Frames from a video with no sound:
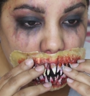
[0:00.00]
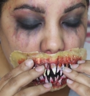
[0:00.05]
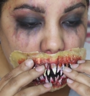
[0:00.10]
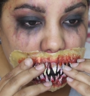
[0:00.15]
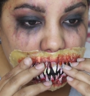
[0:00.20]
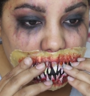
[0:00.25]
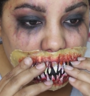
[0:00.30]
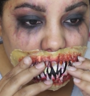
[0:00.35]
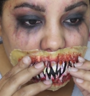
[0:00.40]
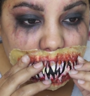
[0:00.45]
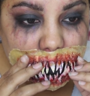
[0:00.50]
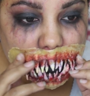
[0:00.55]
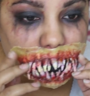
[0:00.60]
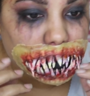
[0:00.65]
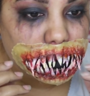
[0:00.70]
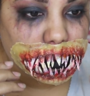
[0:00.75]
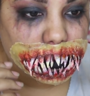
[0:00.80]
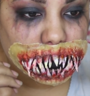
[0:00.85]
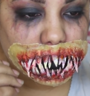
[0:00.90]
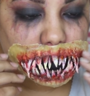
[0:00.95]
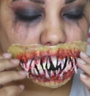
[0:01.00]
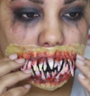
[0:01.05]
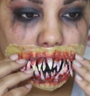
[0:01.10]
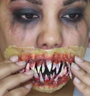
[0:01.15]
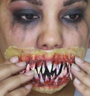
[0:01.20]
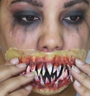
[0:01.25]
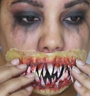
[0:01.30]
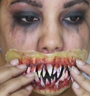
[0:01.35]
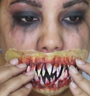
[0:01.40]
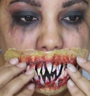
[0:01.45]
You do have a little bit
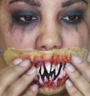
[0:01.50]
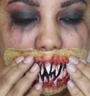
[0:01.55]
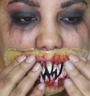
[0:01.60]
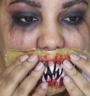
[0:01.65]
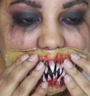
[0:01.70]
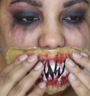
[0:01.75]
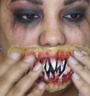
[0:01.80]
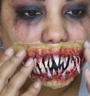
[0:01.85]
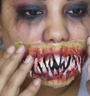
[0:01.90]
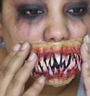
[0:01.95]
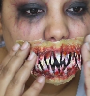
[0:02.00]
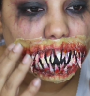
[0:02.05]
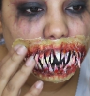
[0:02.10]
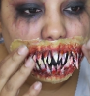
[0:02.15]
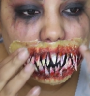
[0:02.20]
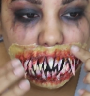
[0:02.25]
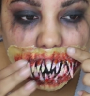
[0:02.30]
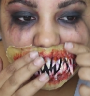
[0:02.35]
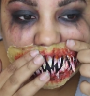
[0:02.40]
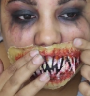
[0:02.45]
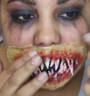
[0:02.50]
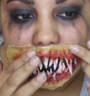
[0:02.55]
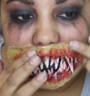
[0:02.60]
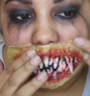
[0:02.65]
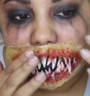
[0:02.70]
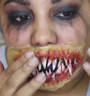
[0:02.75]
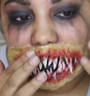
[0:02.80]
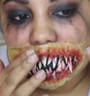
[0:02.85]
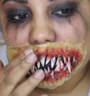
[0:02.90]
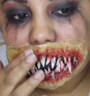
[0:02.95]
of wiggle room with this
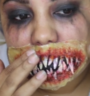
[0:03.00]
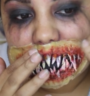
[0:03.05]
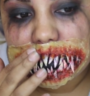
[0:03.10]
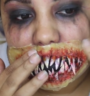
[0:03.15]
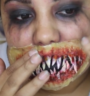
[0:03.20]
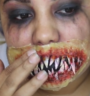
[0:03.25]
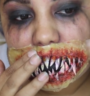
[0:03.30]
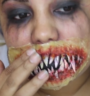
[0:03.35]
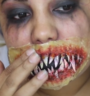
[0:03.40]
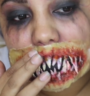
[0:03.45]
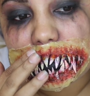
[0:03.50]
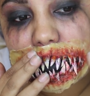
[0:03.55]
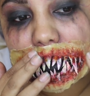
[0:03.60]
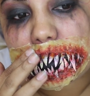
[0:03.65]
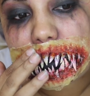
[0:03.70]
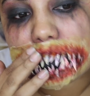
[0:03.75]
once it's adhered,